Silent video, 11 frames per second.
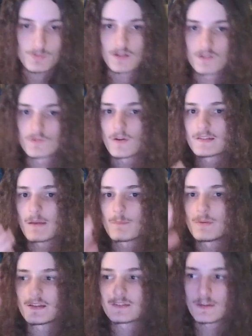Because, for
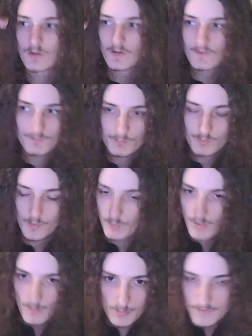example, let's say you have a
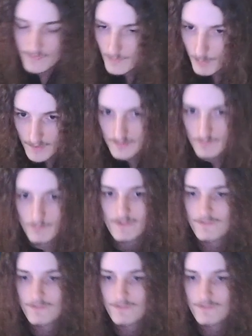problem with the bottom.